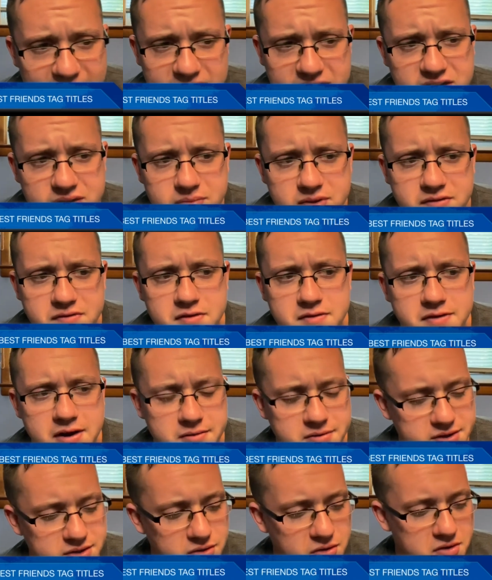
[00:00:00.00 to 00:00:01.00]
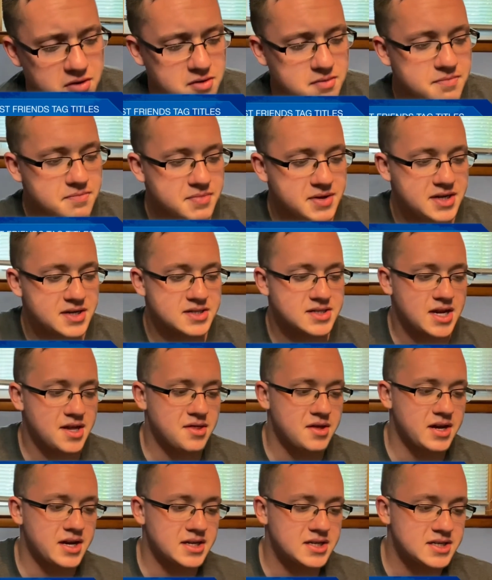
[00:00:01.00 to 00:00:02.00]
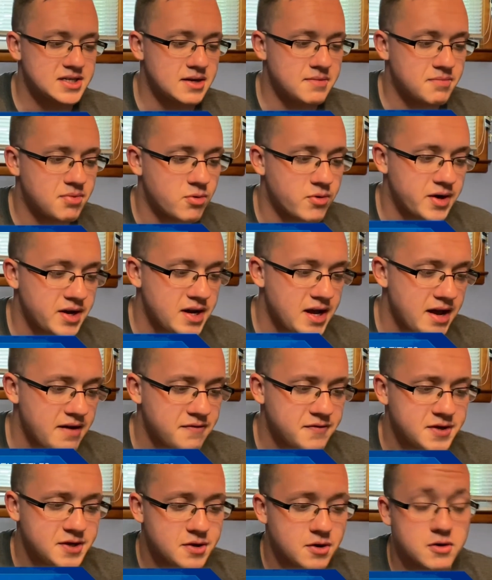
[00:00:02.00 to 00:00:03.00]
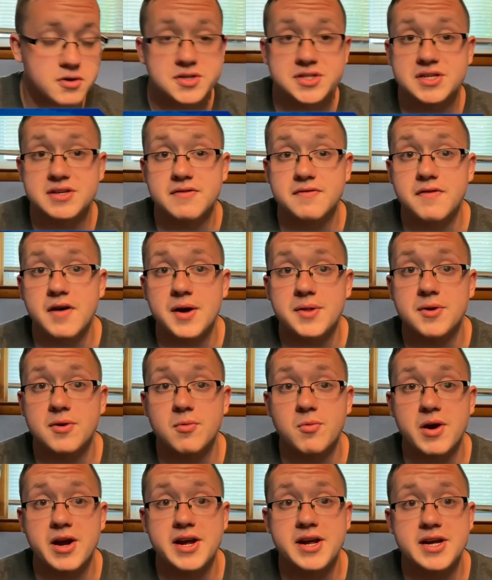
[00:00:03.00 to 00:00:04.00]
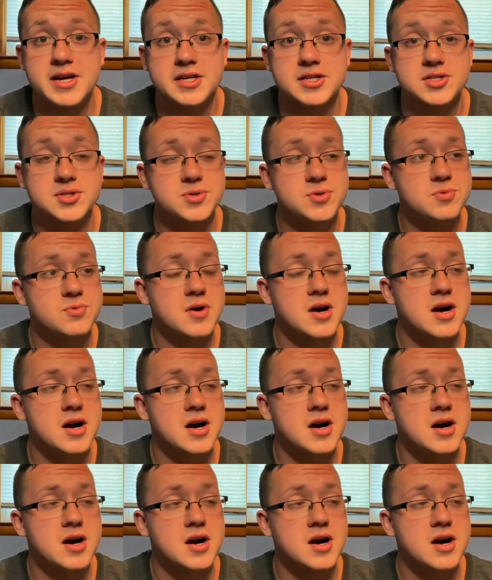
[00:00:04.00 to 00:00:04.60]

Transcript: going to be for very long because I think at some point FTR is going to find their way into